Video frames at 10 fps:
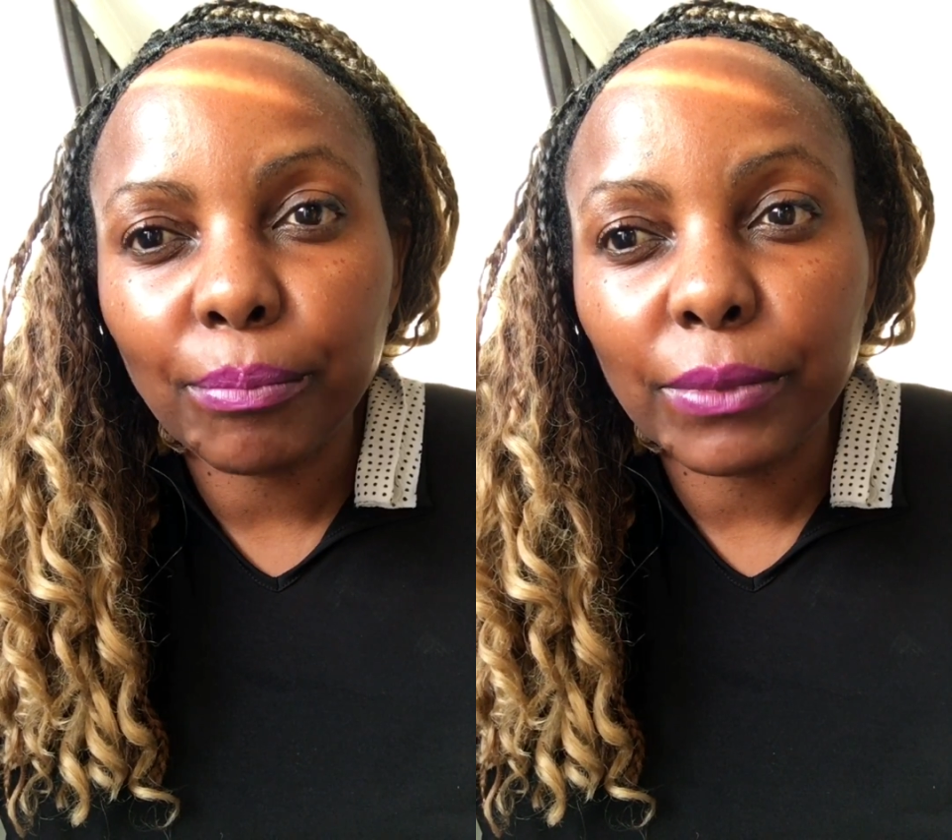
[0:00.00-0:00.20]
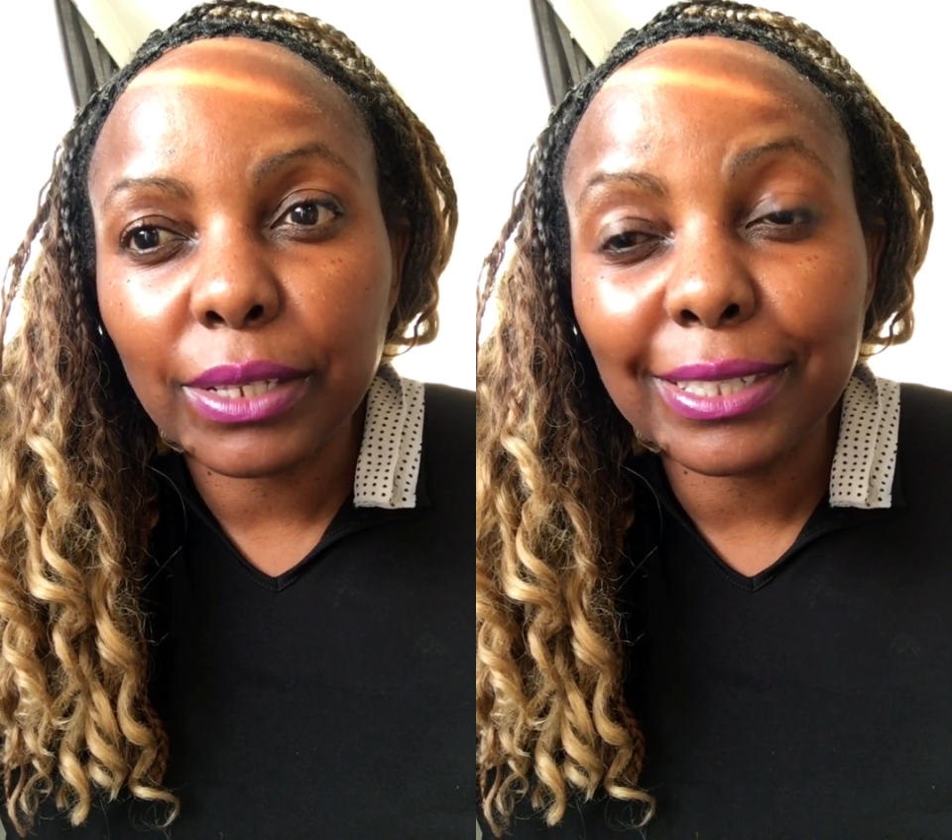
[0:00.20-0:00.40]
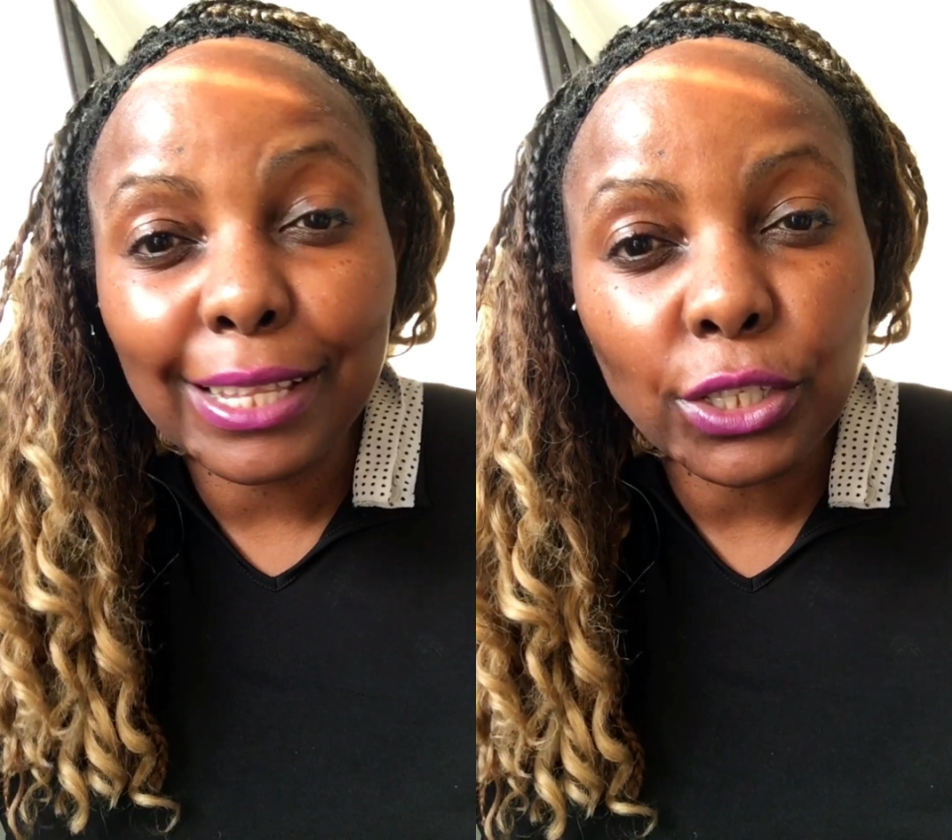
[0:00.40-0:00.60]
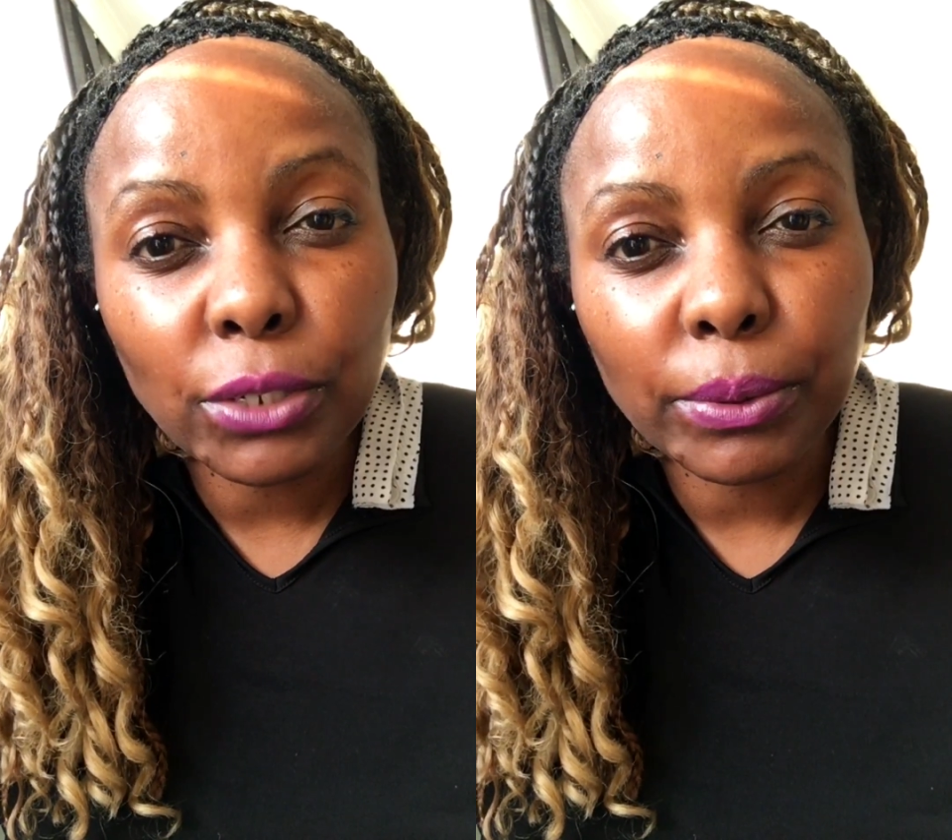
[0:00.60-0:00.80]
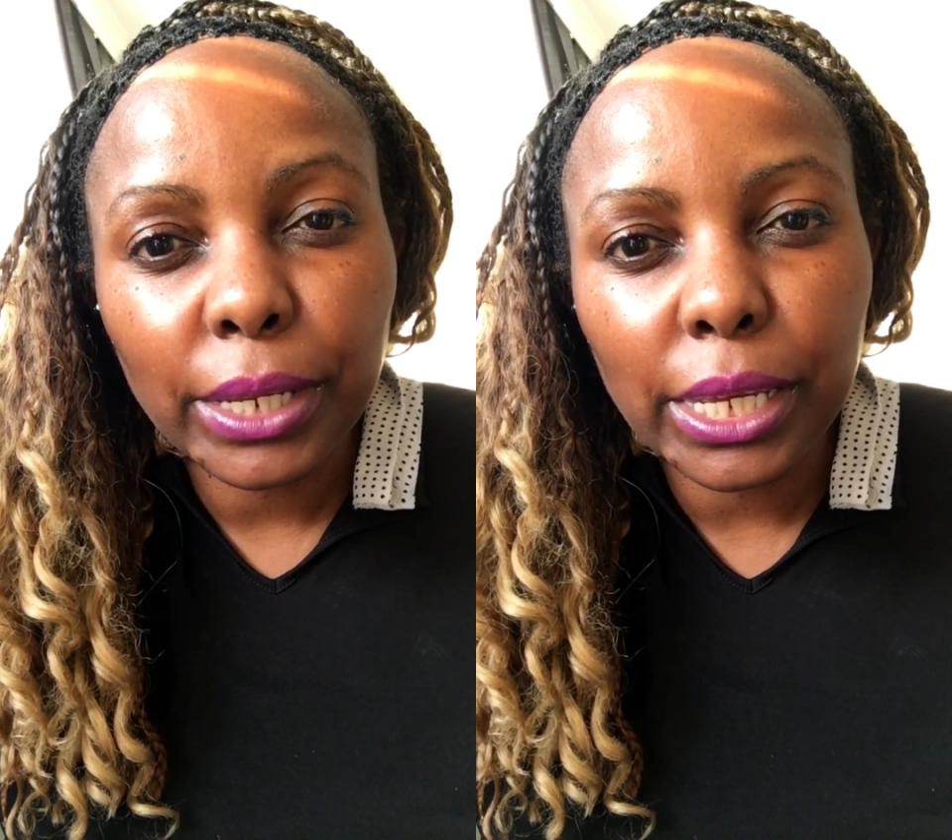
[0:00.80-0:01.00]

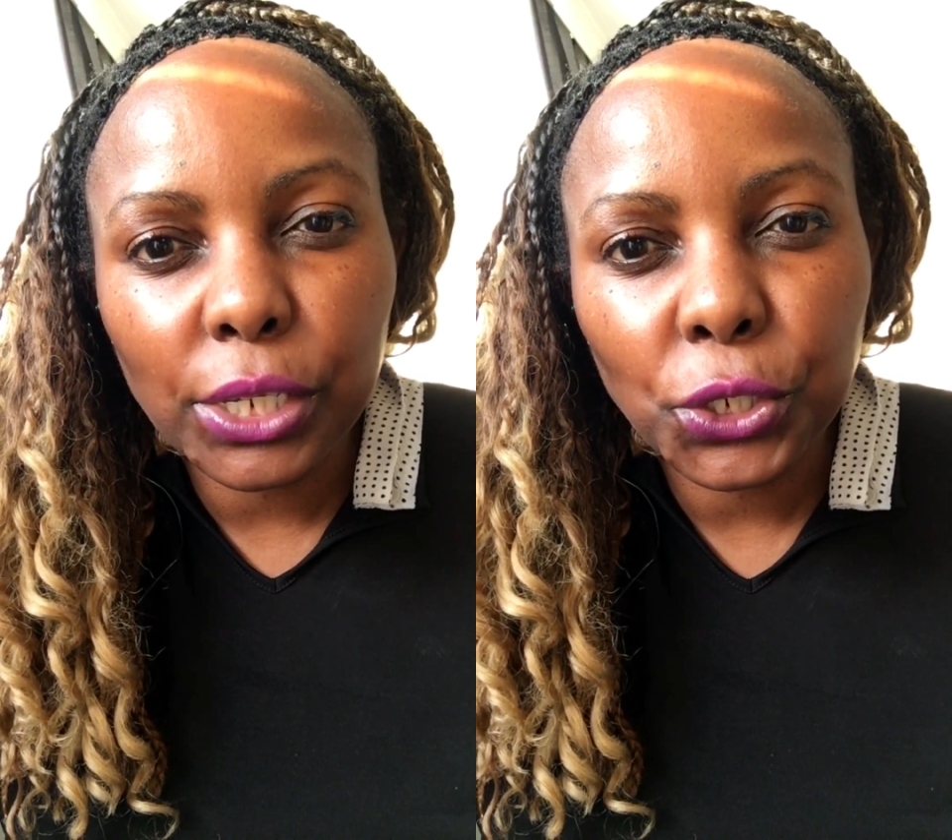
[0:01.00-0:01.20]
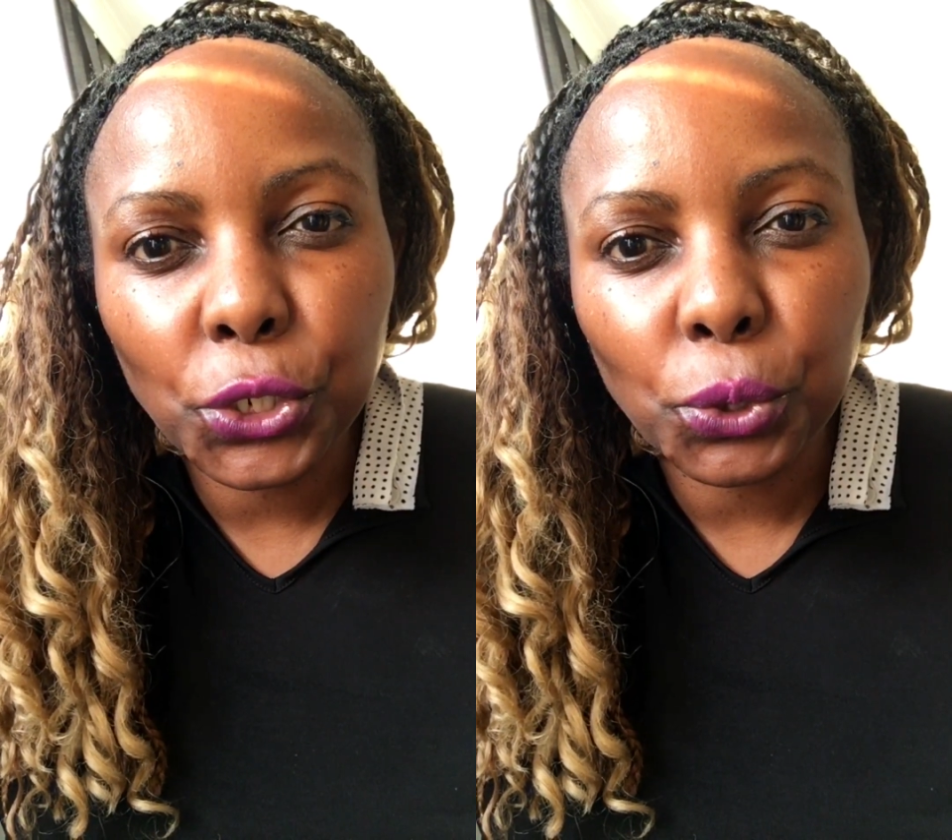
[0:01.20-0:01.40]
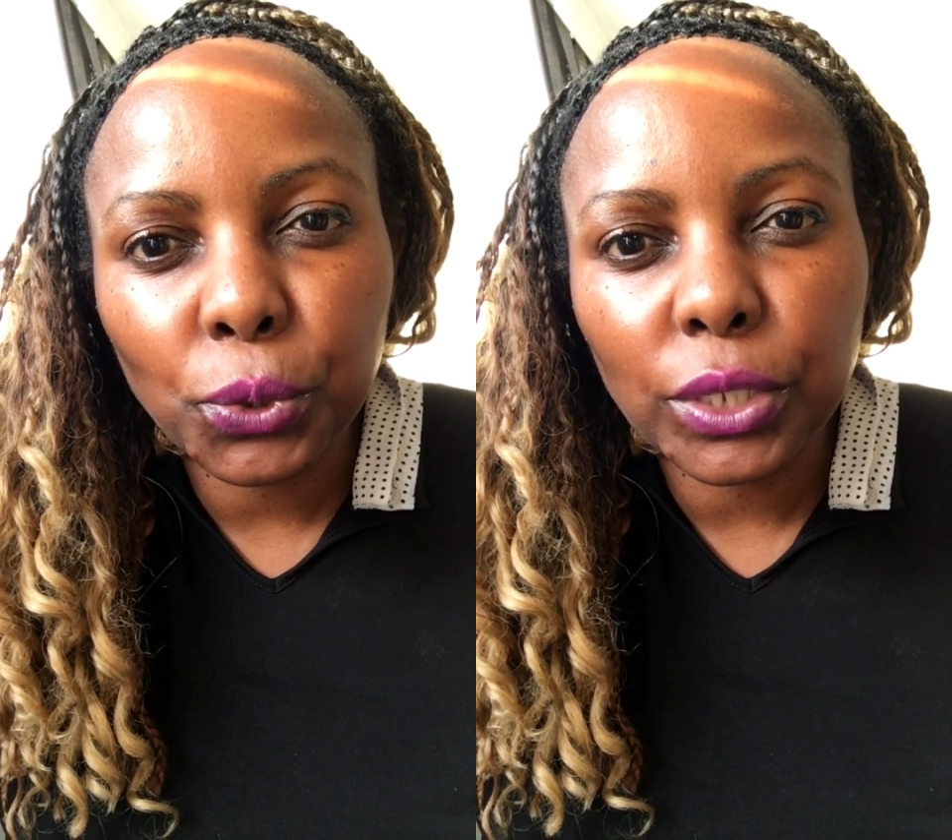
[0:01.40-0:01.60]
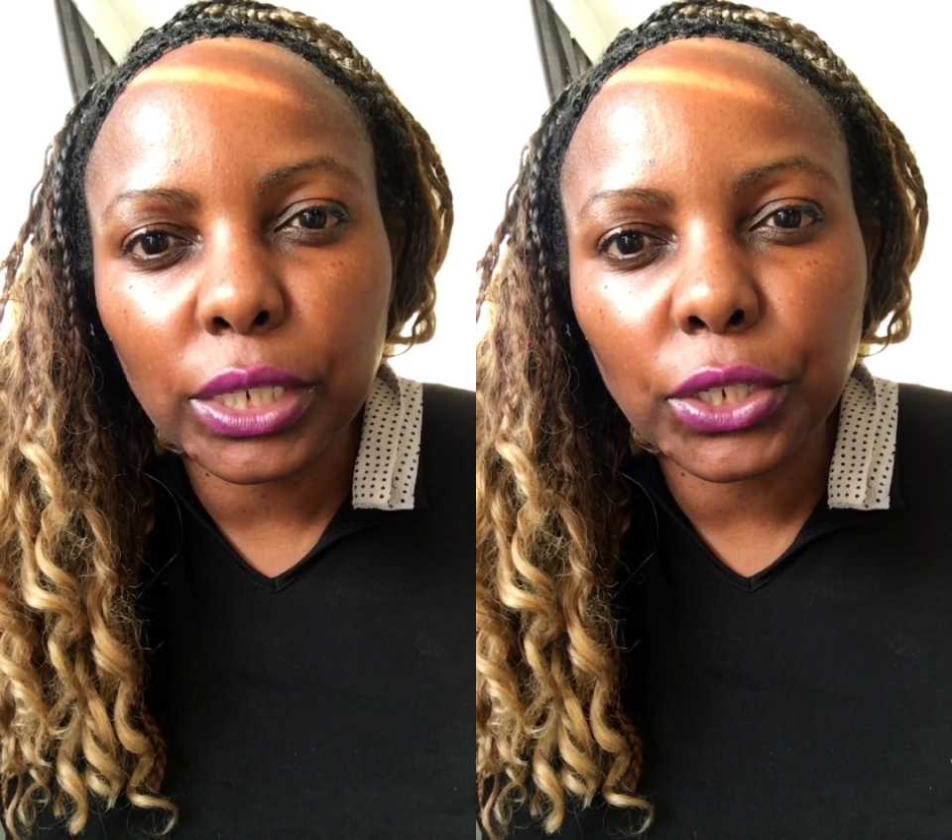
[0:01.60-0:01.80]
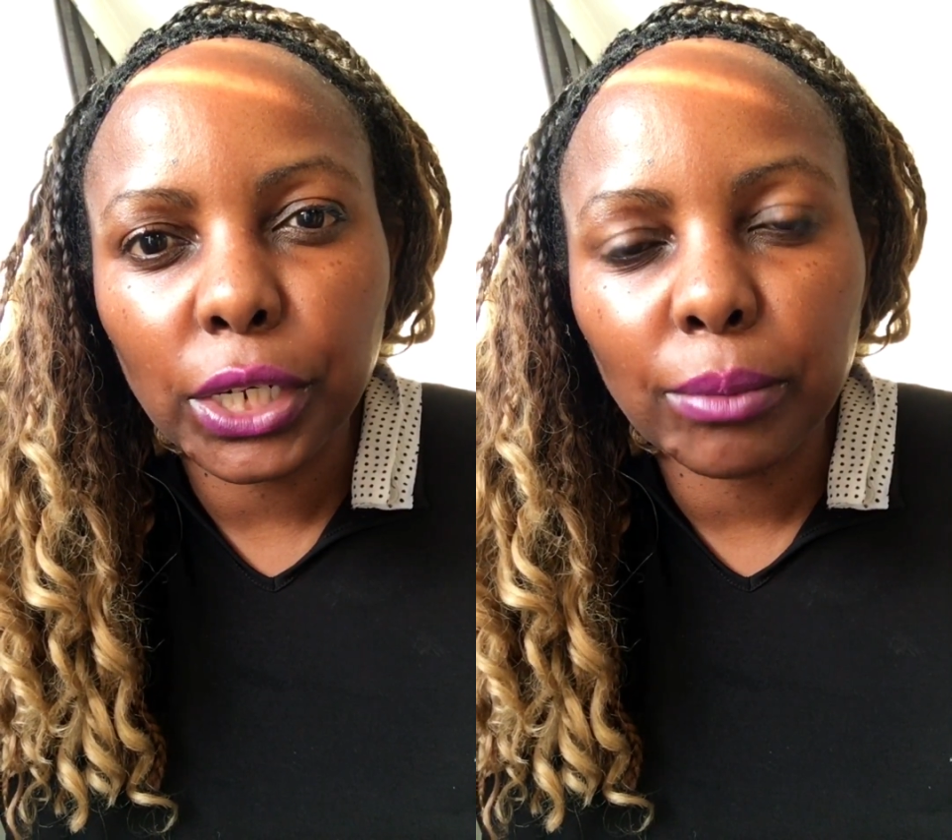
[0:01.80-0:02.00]
sensory issues
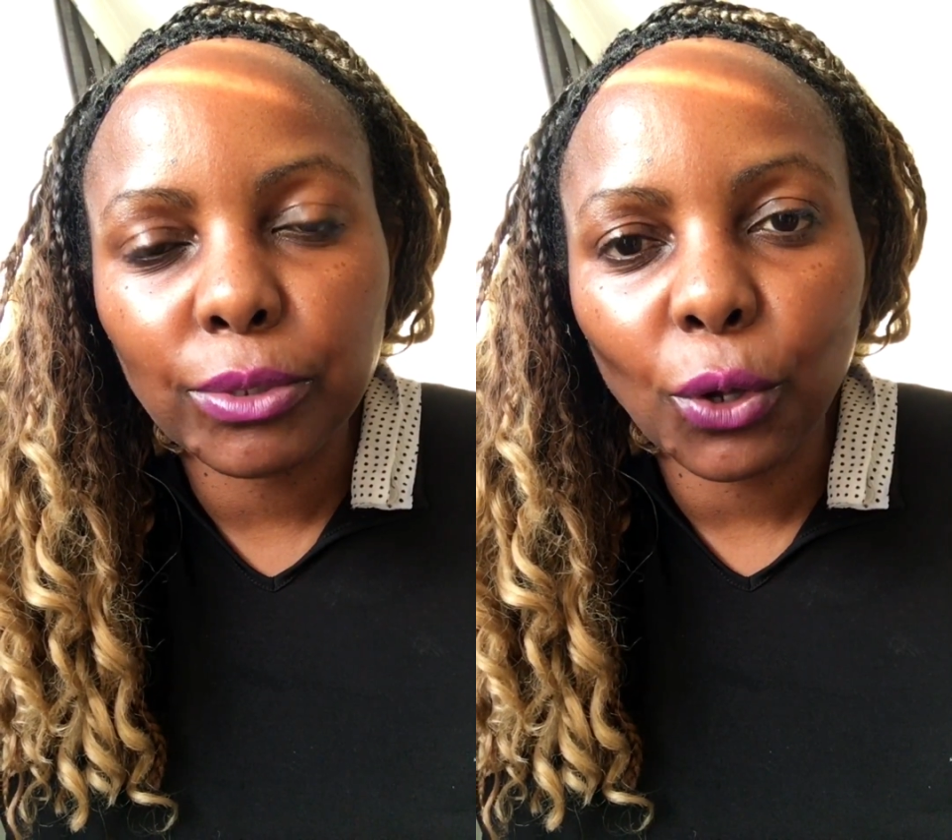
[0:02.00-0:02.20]
in terms